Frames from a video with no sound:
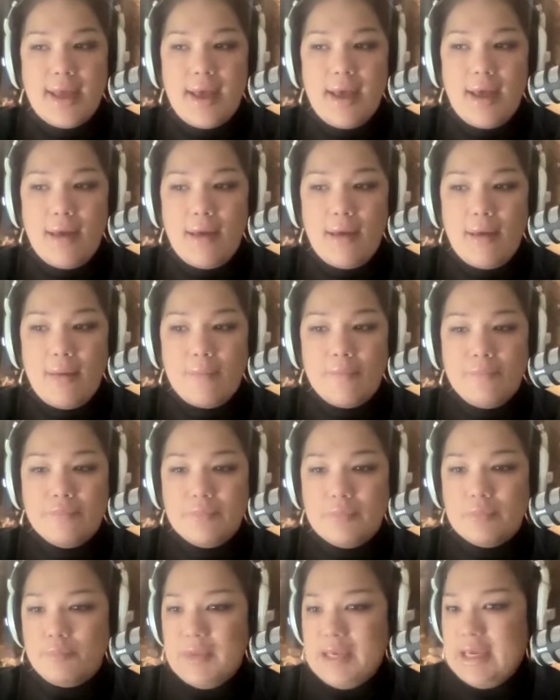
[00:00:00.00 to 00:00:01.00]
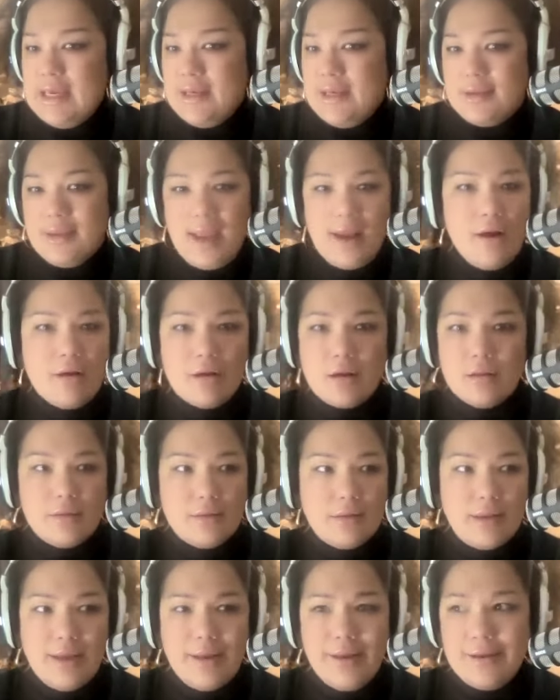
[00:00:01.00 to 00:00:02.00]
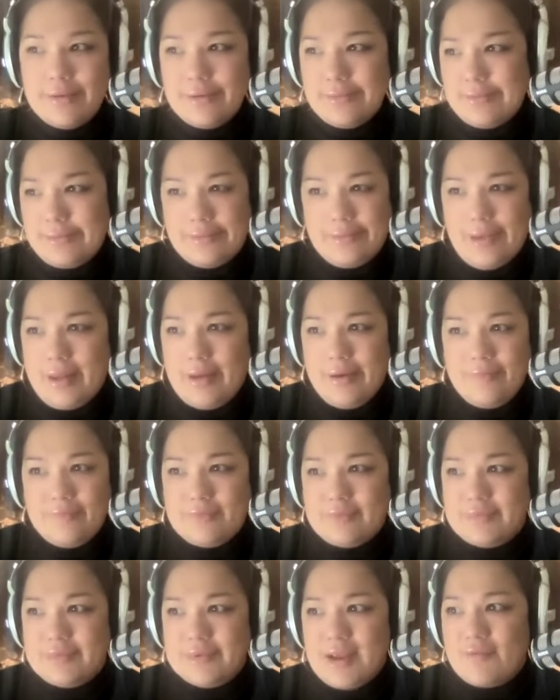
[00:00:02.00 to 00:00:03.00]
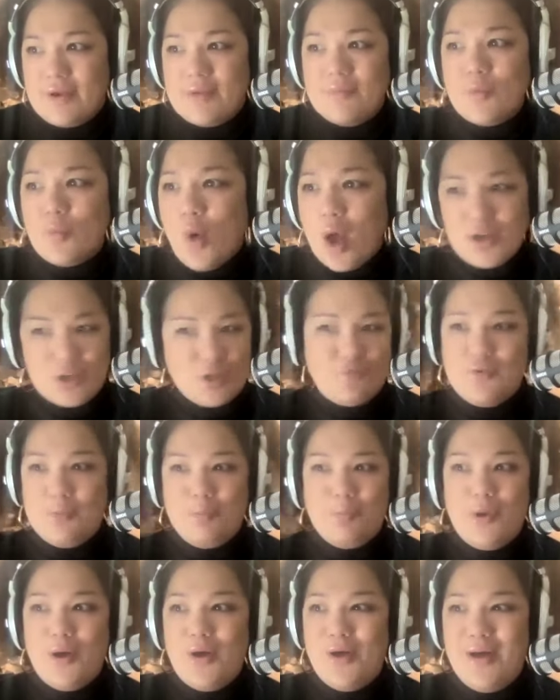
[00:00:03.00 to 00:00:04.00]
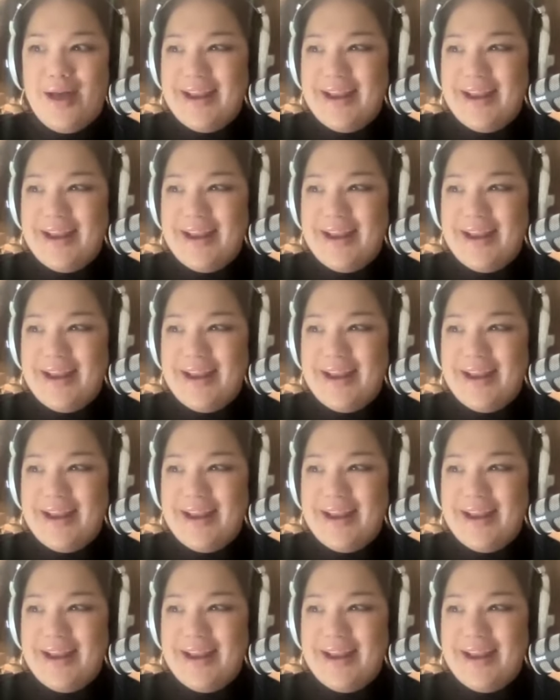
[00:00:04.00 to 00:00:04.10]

um, pete carroll i I never even watched football.